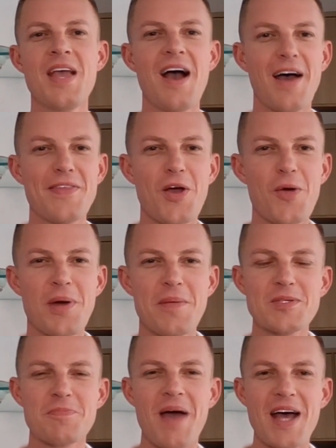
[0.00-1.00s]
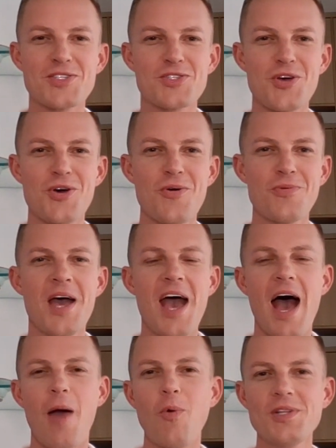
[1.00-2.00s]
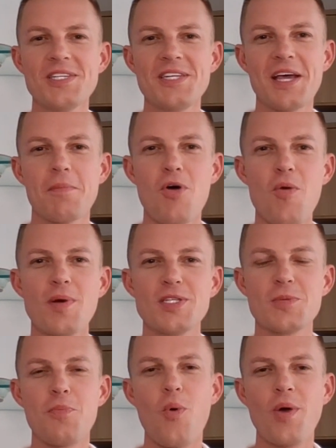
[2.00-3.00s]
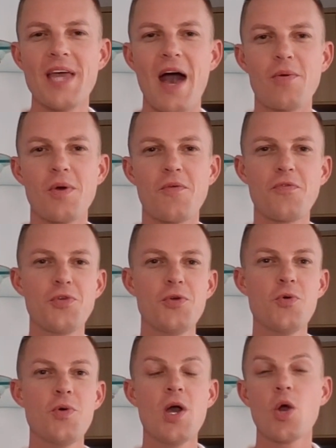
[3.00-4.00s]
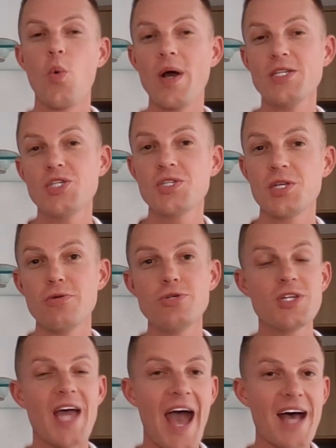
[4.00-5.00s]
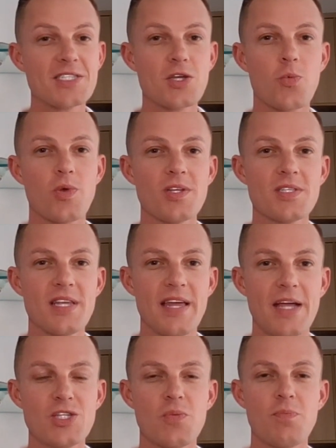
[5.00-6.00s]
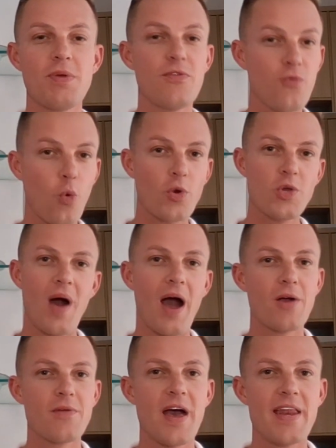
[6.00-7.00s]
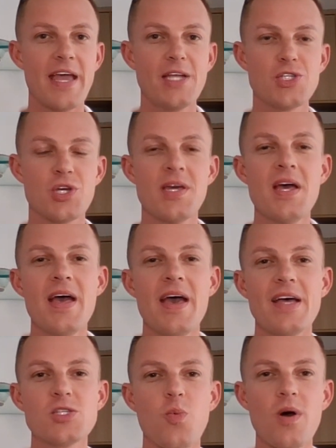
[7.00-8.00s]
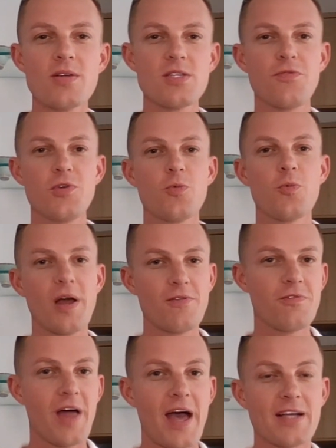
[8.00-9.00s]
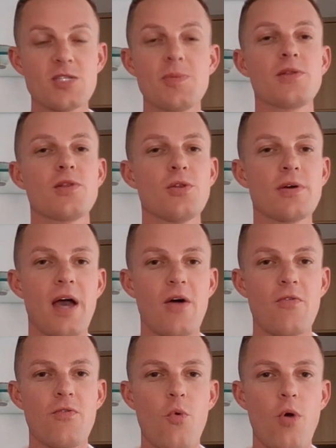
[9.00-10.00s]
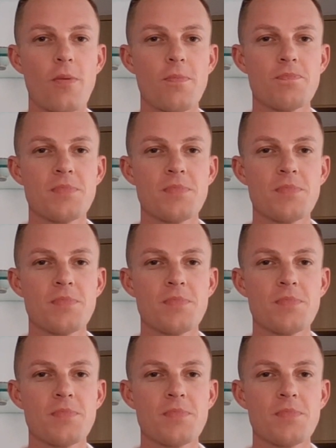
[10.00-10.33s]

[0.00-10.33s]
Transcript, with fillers: Hi there, my name is Matt Stone. I want to take a moment to point out a few questions that you should ask a real estate agent before you hire that agent, as well as a few red flags to be on the lookout for.